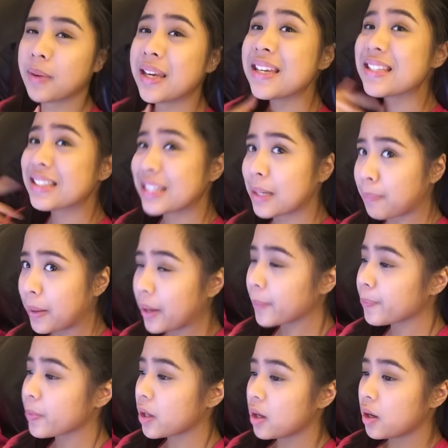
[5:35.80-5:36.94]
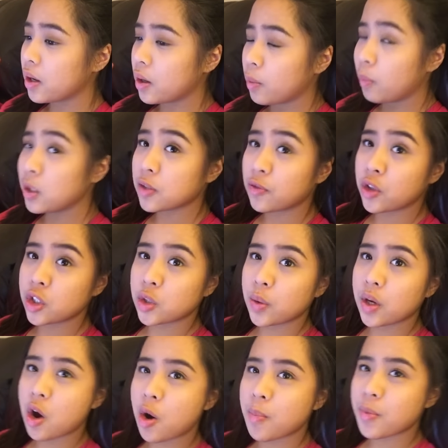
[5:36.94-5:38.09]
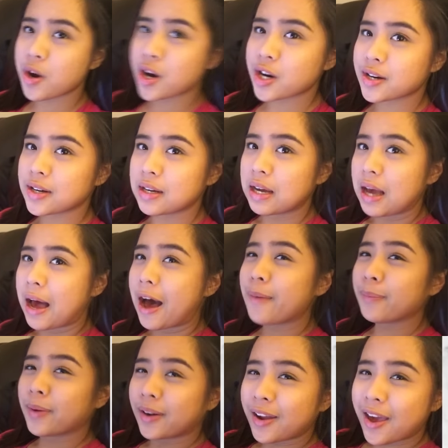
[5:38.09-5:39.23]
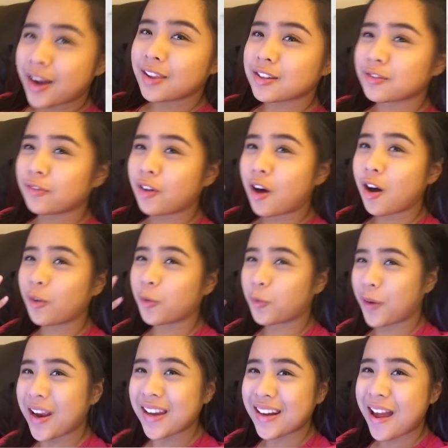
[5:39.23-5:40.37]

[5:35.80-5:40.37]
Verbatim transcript: but he's sleeping. We just finished doing homework. I'm gonna edit this vlog right